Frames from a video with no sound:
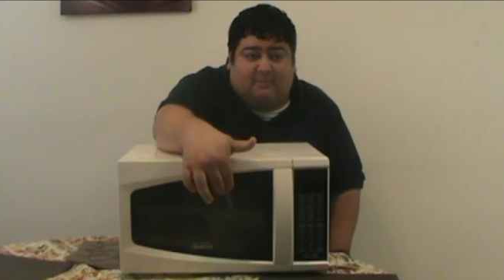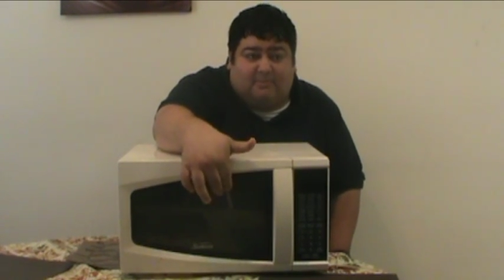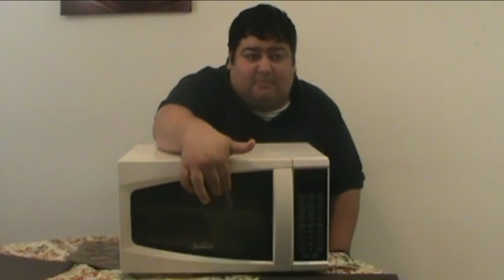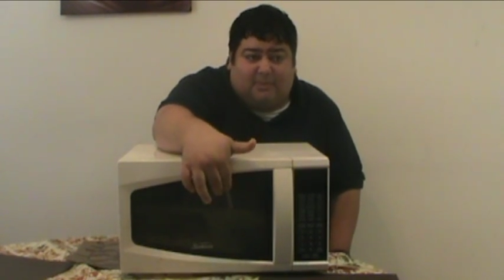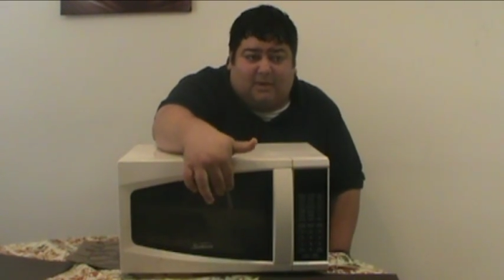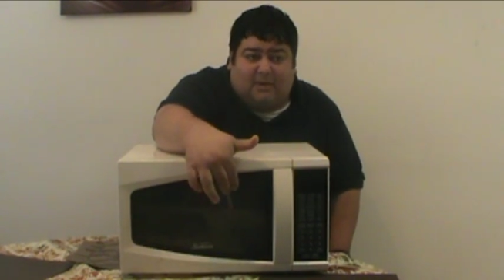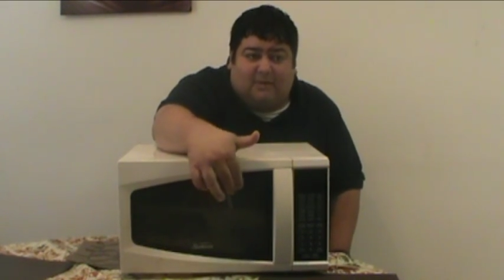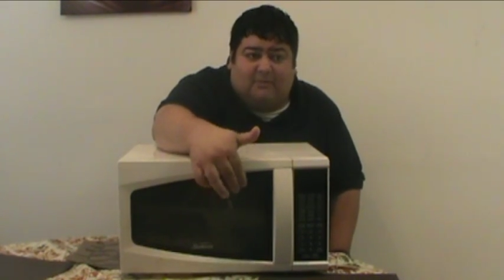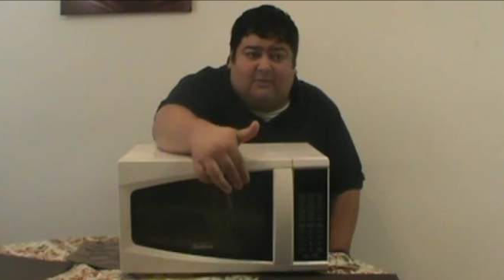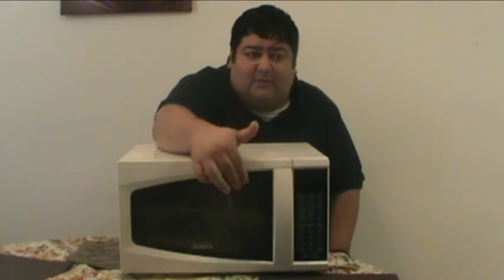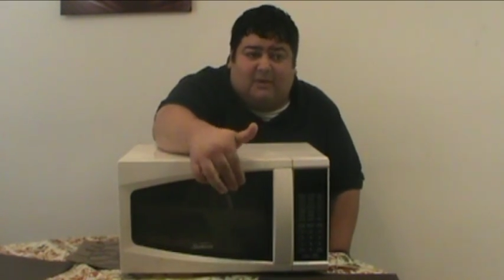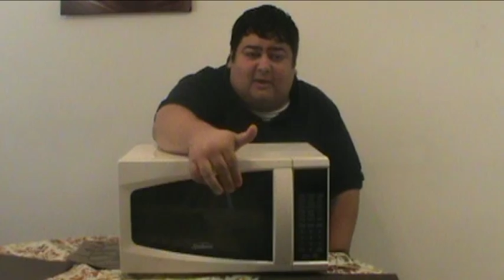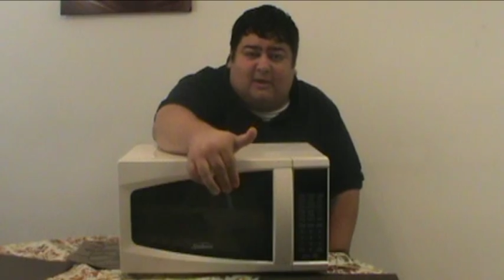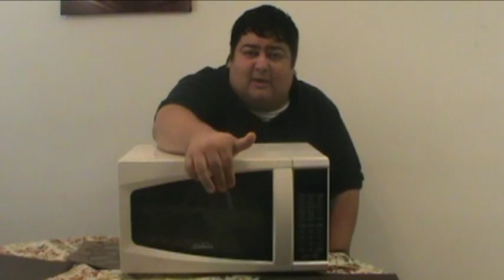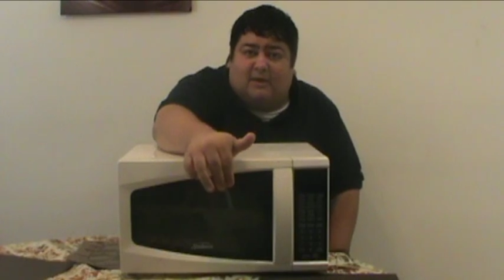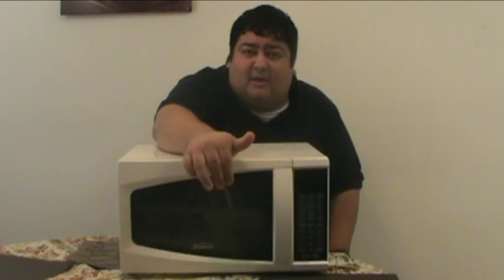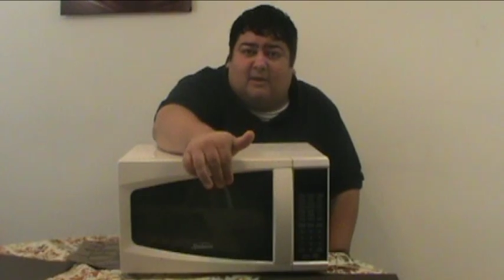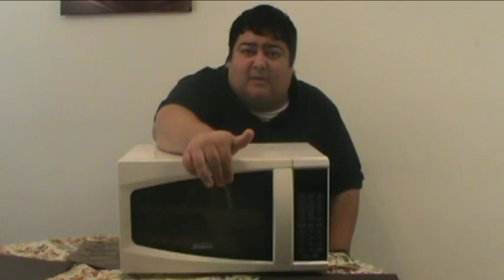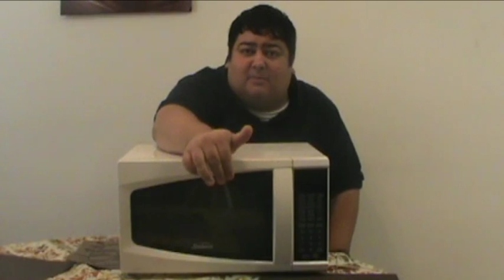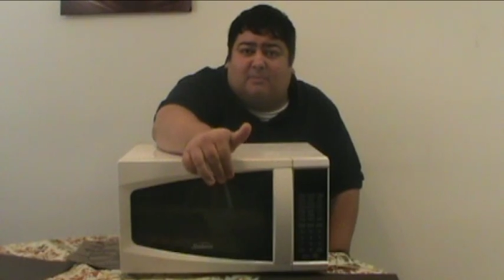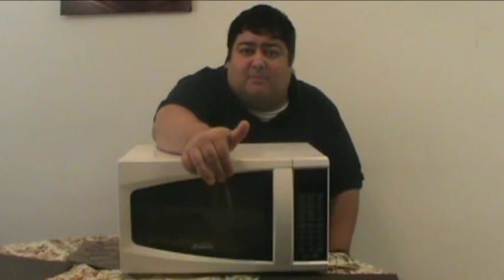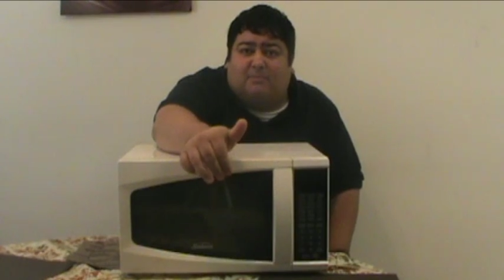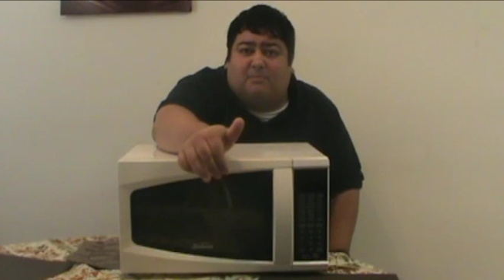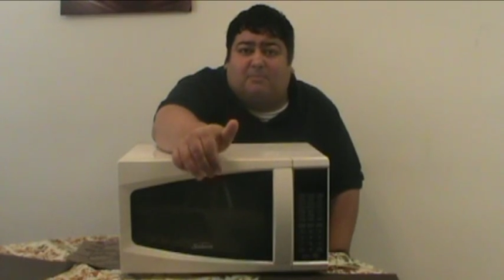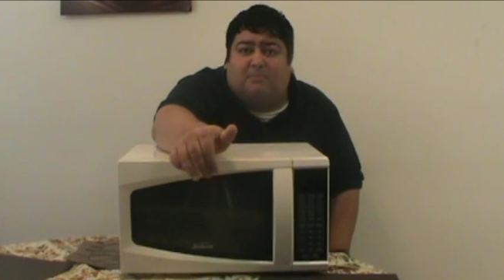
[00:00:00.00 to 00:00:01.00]
bit of
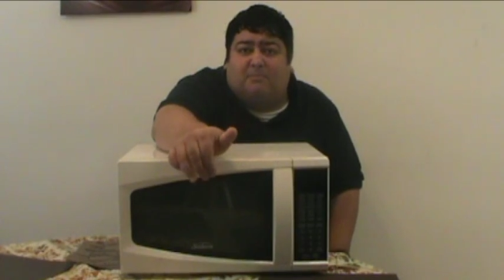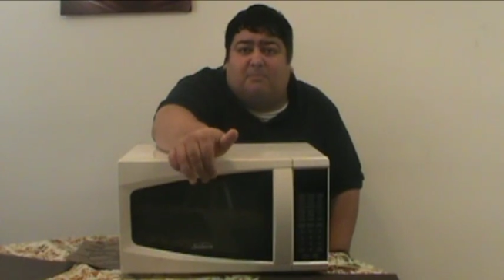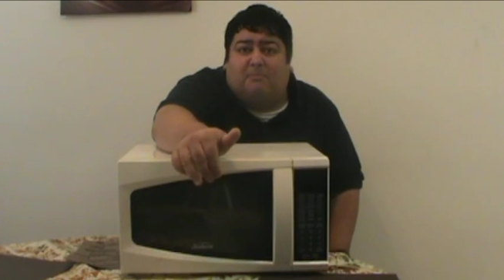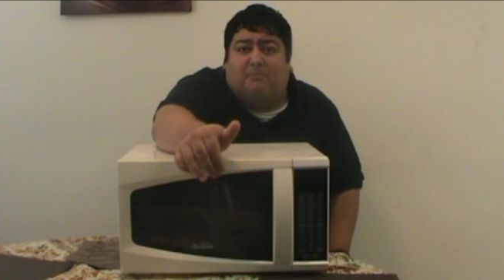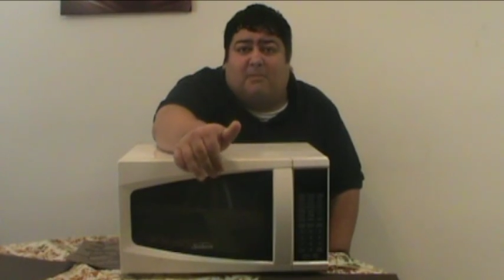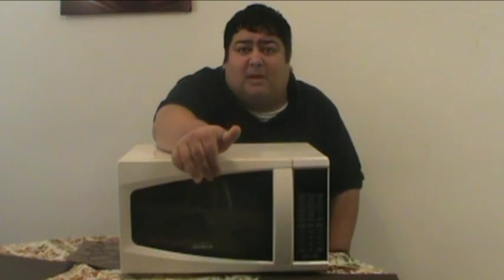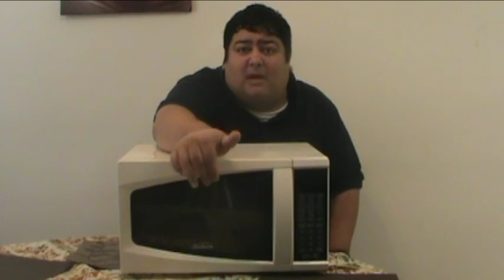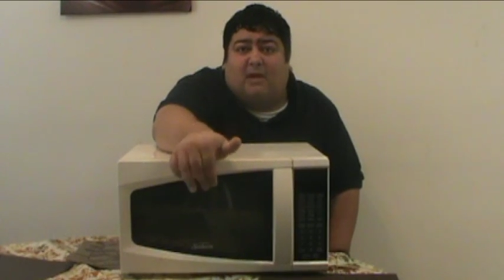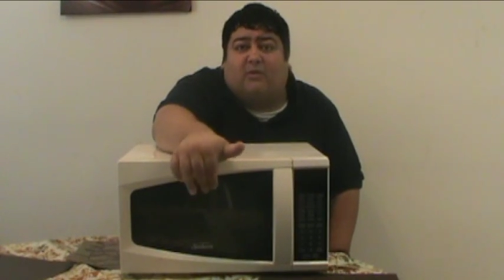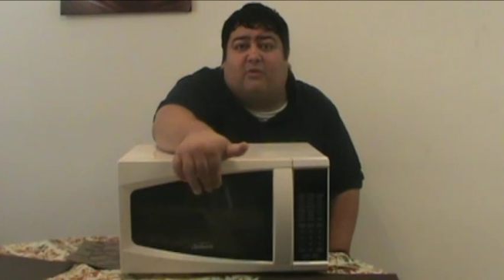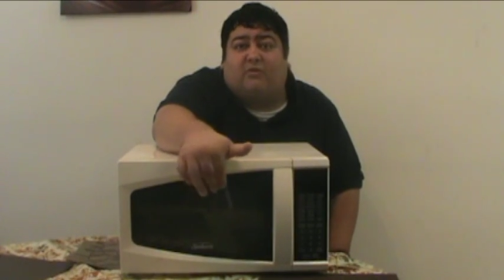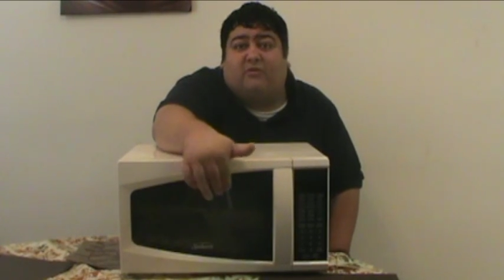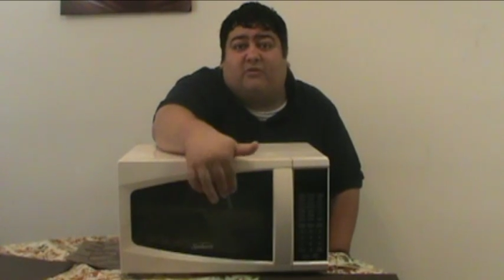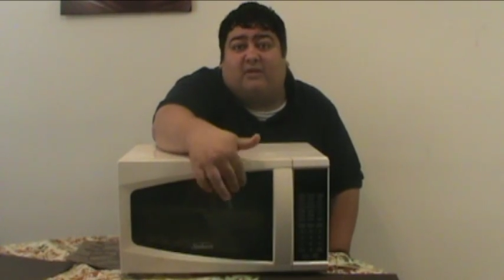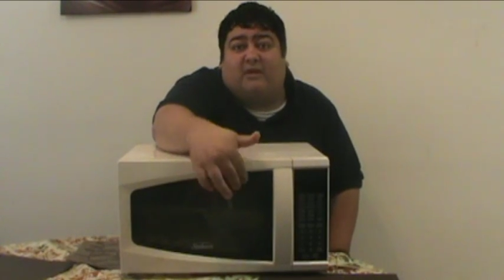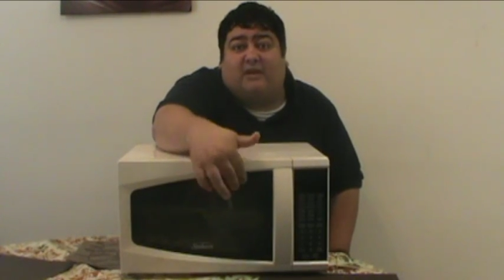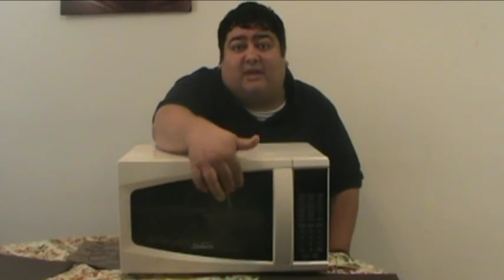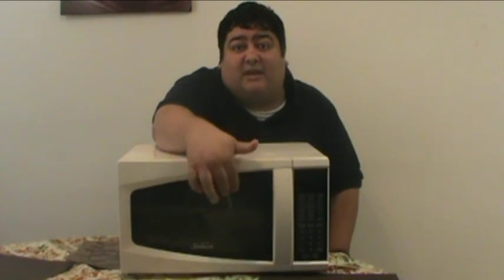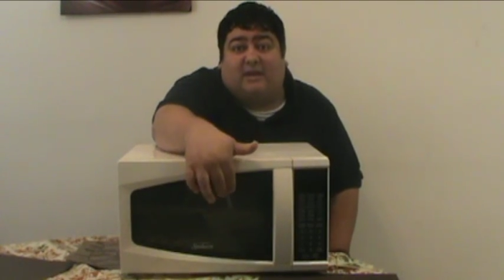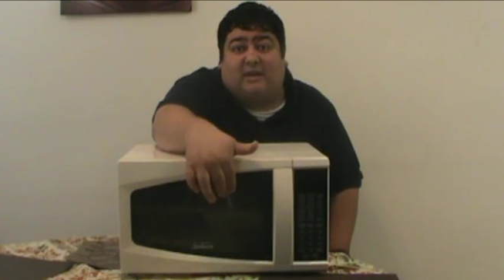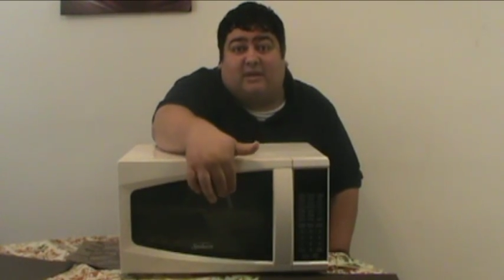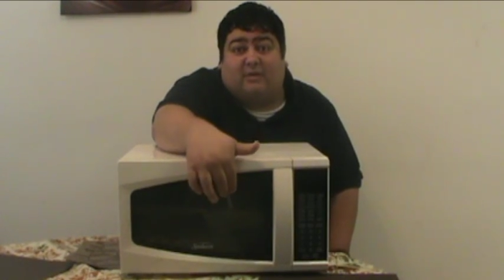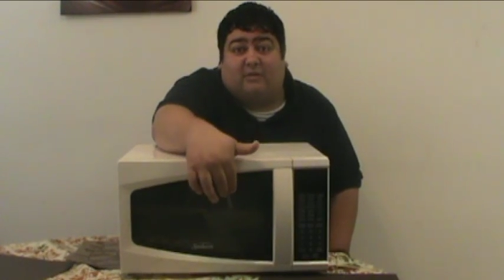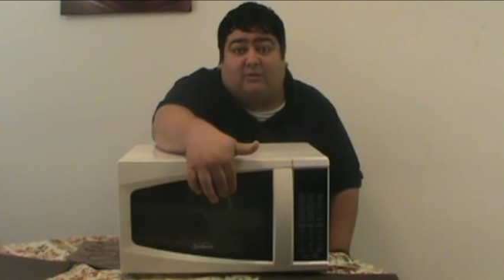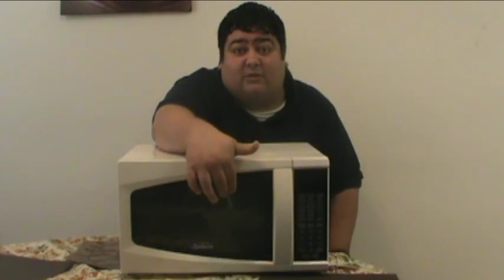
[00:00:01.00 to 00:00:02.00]
a metal
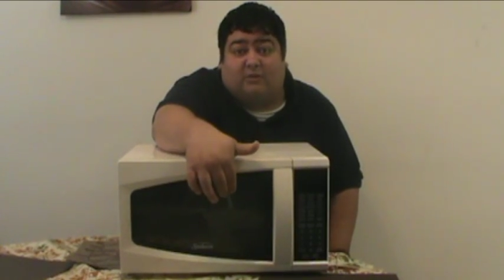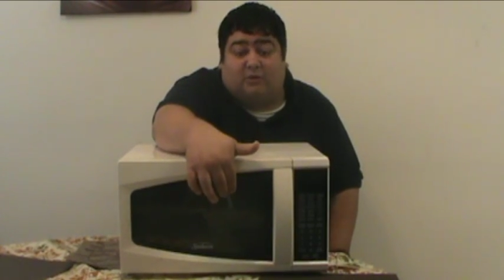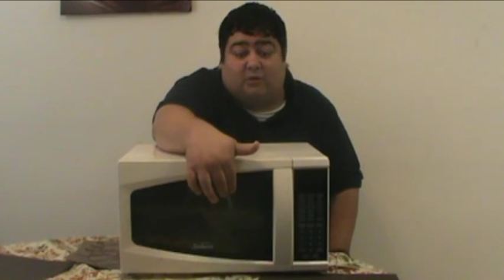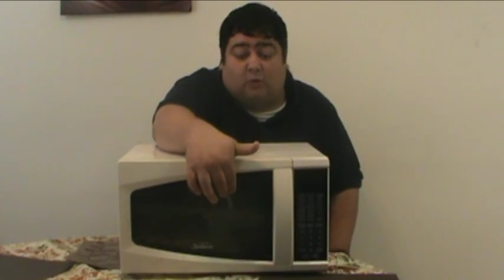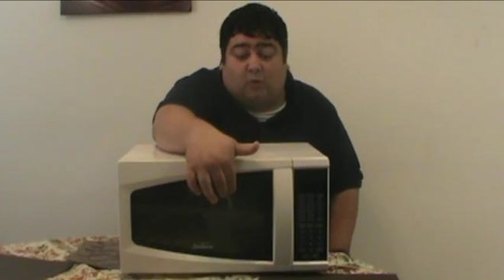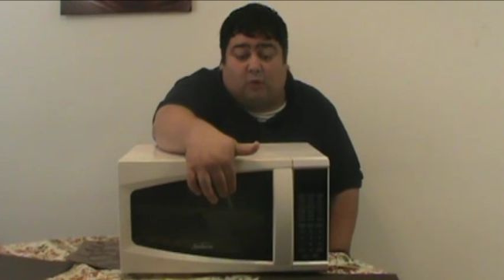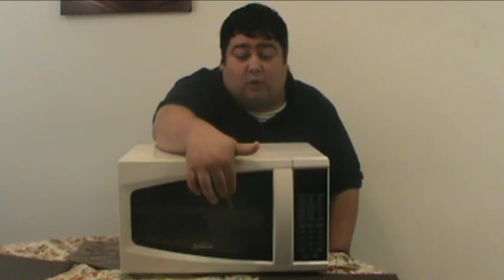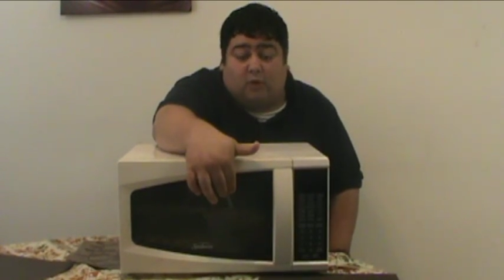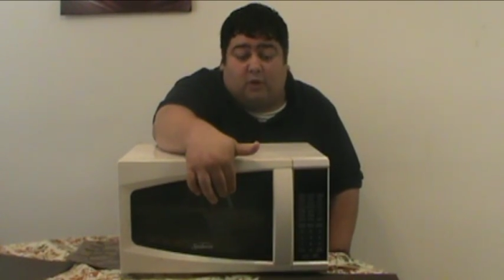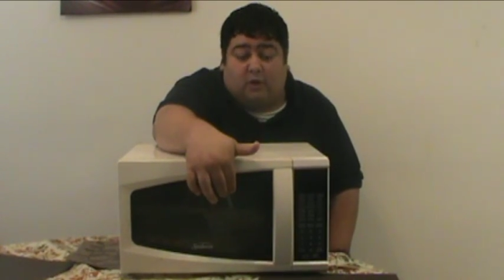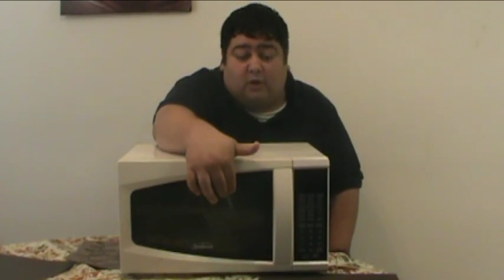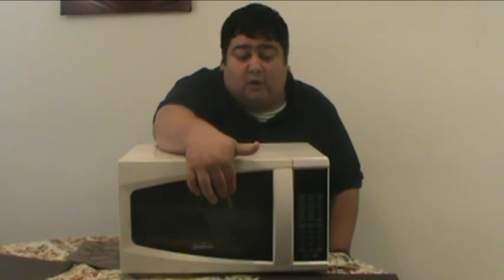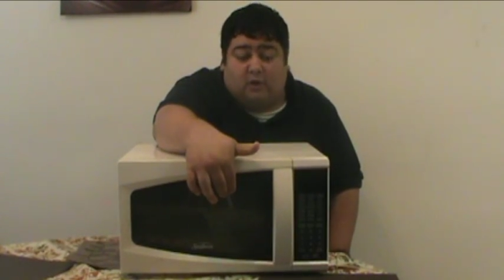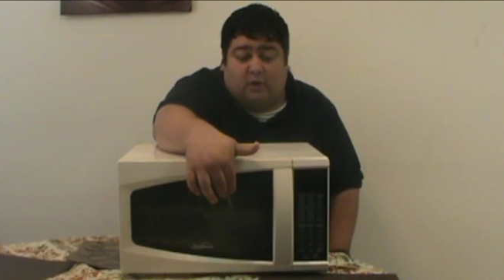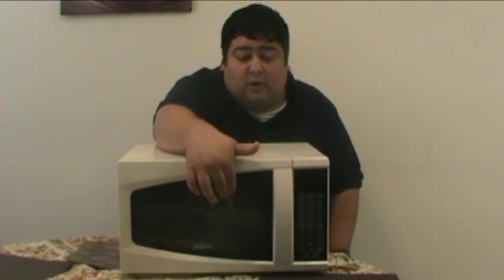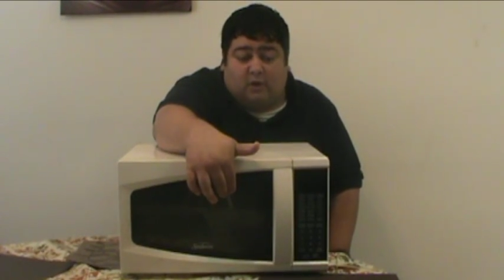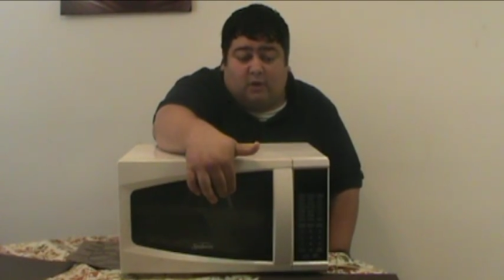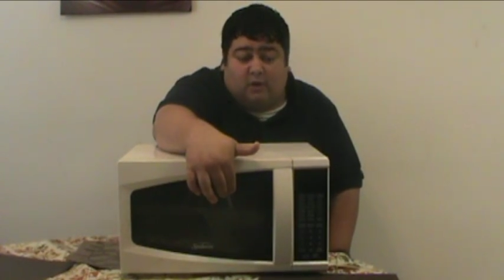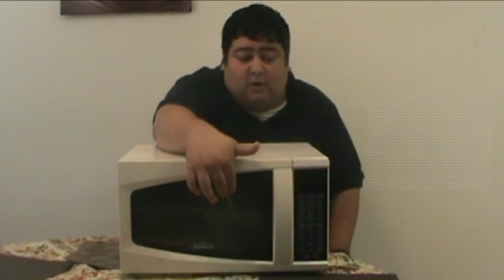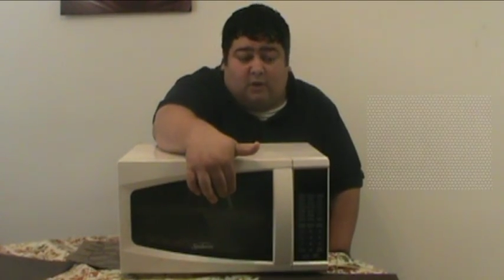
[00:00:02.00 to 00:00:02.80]
sheeting here in the door.